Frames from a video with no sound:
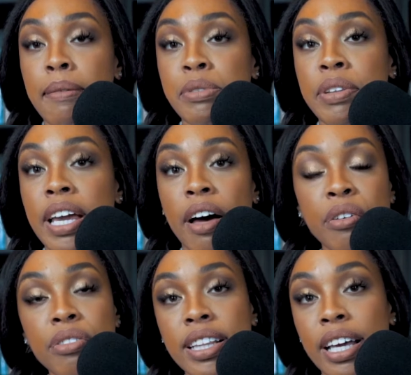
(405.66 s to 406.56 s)
So the
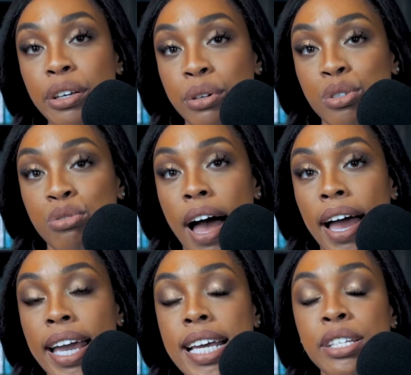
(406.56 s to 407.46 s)
other thing that you can
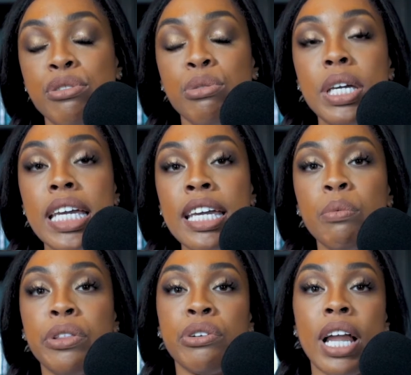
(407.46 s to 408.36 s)
try is to eat
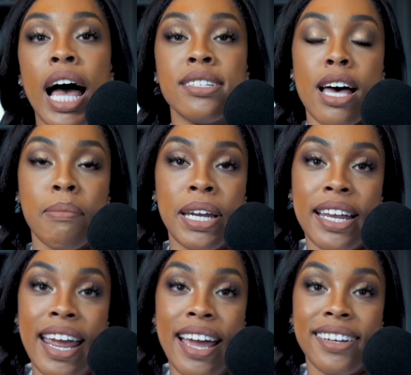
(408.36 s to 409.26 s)
with your
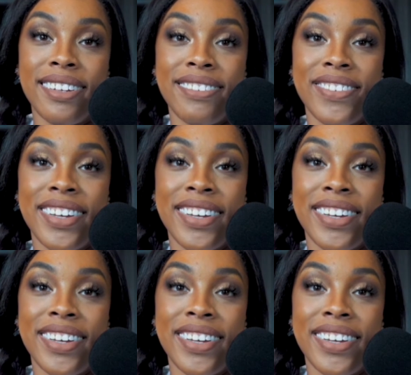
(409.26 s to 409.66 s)
non-dominant hand.